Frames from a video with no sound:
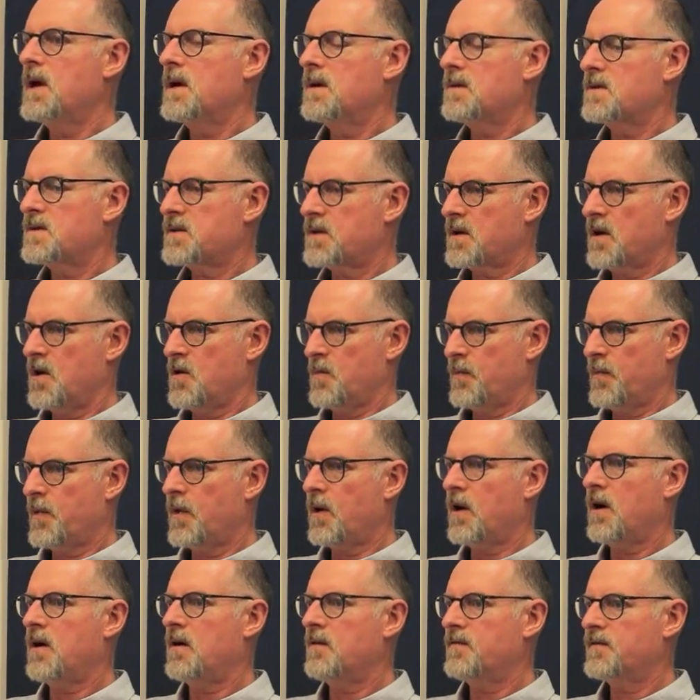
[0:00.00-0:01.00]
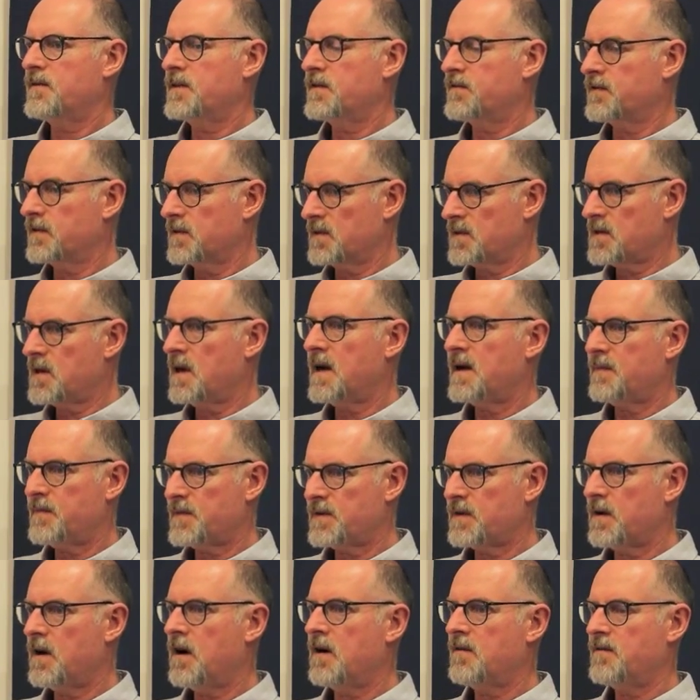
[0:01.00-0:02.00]
scope of different types
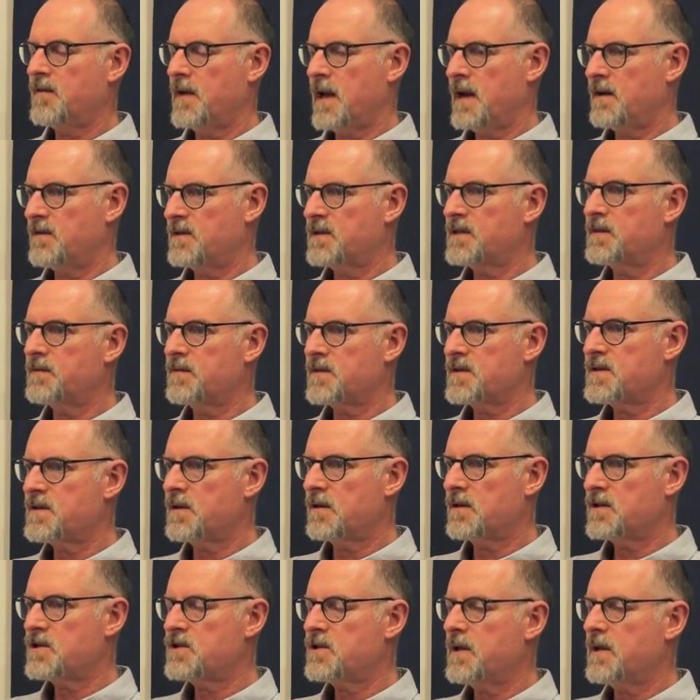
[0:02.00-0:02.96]
of narrative research.